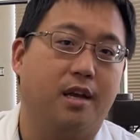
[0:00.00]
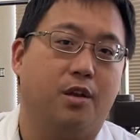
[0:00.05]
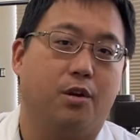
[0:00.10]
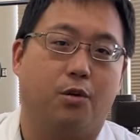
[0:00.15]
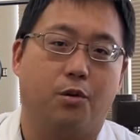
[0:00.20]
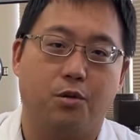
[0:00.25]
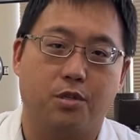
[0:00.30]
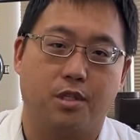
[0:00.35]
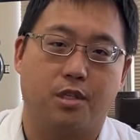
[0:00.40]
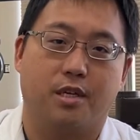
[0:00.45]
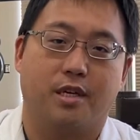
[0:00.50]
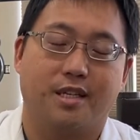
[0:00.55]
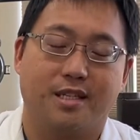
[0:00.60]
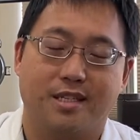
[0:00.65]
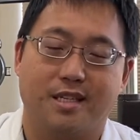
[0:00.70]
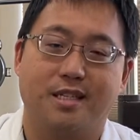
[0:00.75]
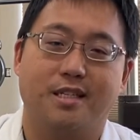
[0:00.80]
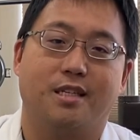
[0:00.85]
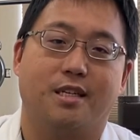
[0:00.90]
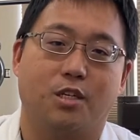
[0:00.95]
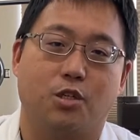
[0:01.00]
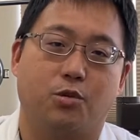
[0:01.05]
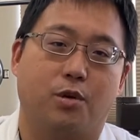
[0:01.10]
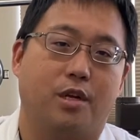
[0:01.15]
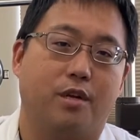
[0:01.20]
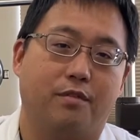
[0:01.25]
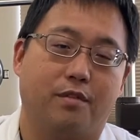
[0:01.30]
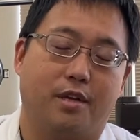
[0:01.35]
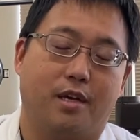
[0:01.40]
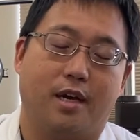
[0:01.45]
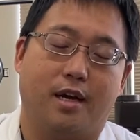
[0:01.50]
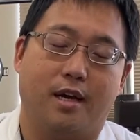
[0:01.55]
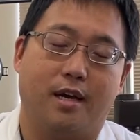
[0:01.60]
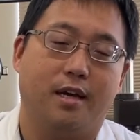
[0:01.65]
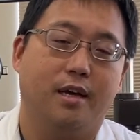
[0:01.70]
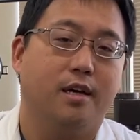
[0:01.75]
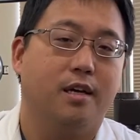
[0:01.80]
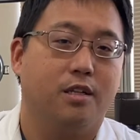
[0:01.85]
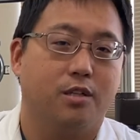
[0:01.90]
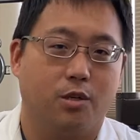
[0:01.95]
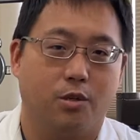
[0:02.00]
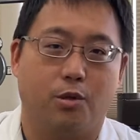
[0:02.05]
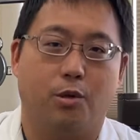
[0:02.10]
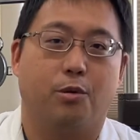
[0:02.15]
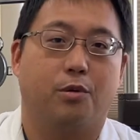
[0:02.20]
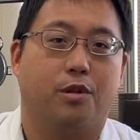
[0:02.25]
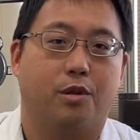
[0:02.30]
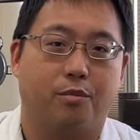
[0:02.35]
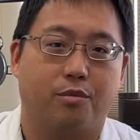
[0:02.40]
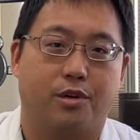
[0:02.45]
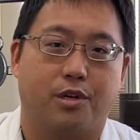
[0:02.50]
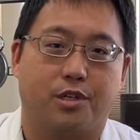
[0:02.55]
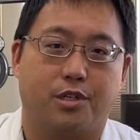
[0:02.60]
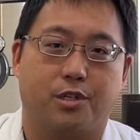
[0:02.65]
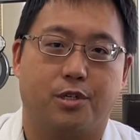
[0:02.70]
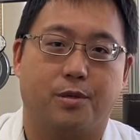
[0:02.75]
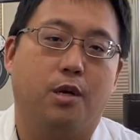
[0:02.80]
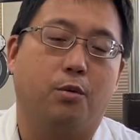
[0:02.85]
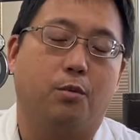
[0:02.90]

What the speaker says: You're using the existing drain of the eye to lower the pressure.